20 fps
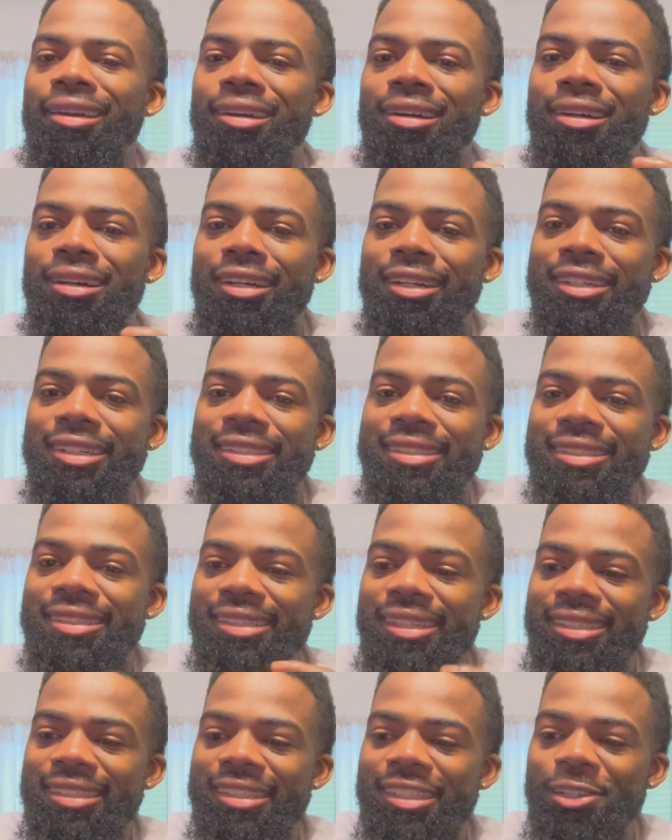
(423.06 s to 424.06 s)
a
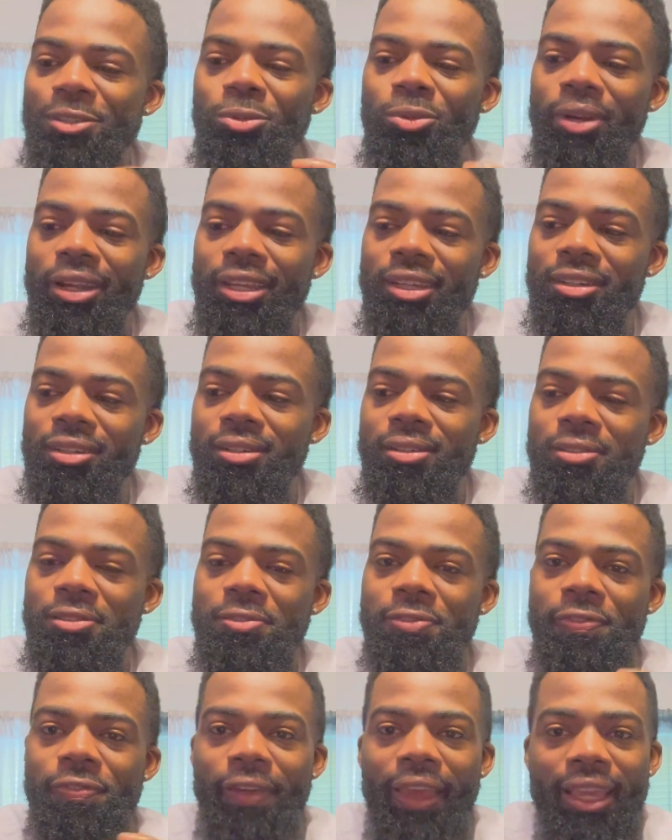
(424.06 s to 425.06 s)
consistent rate of
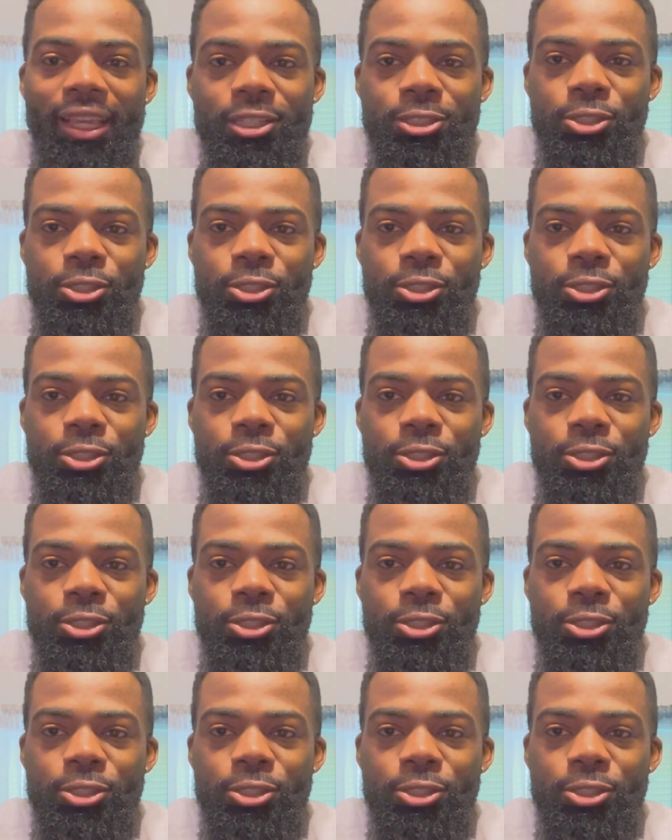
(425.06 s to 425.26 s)
fake